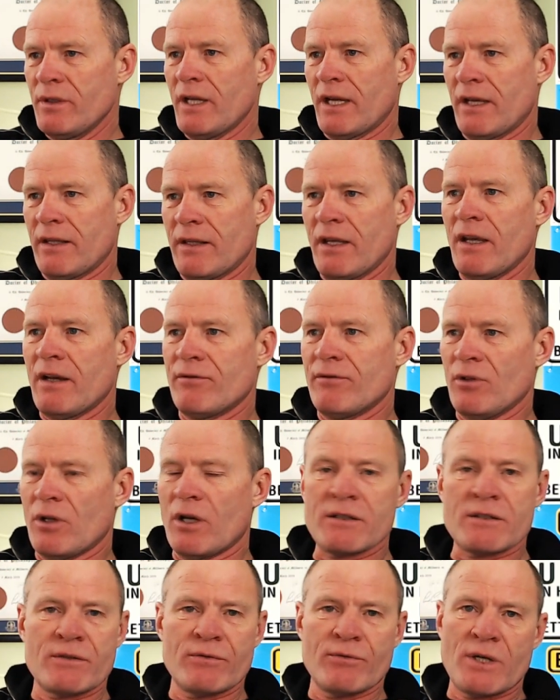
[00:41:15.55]
yeah, they have
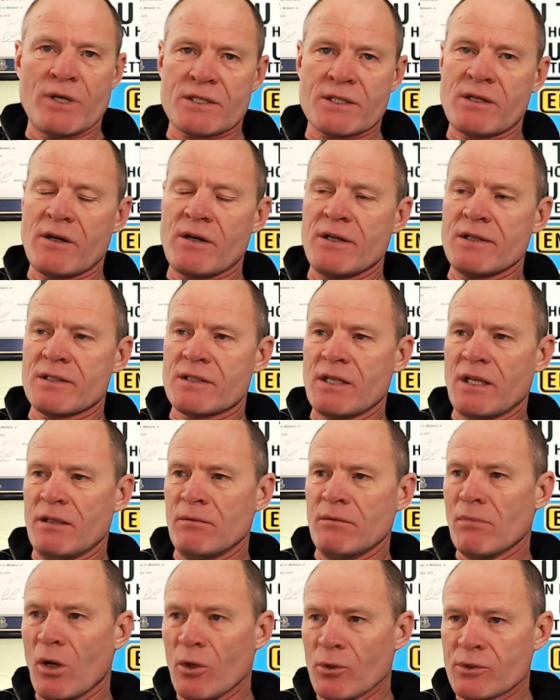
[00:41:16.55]
lots of rest areas,
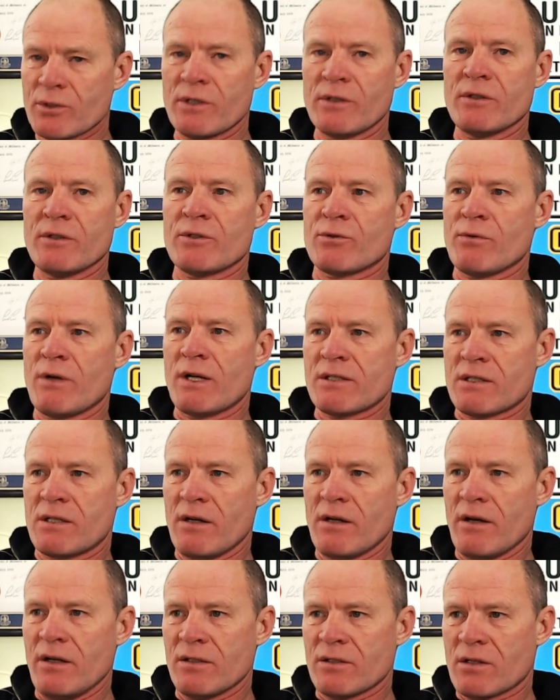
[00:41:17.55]
and most of those rest
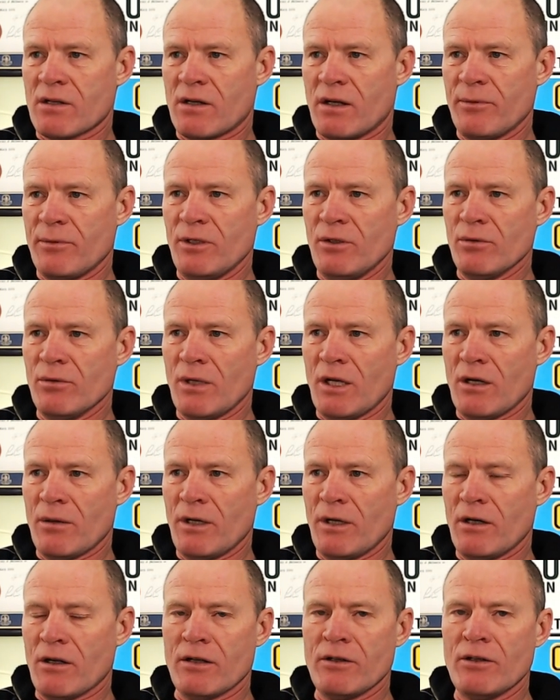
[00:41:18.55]
areas, Tommy, you may or
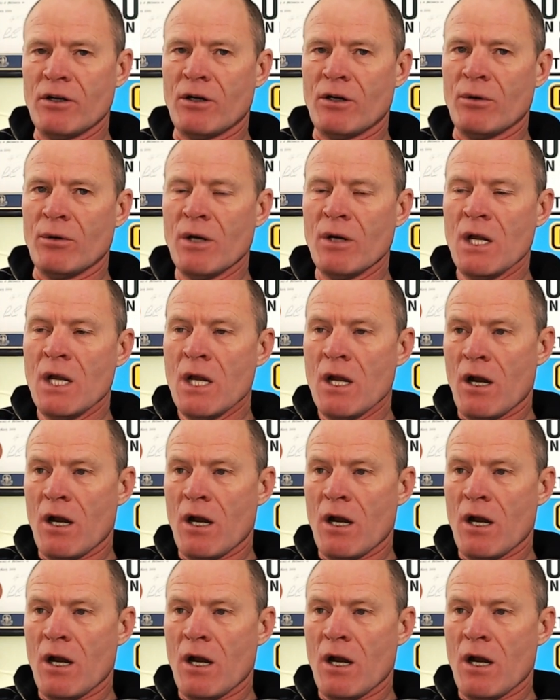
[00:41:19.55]
may not know,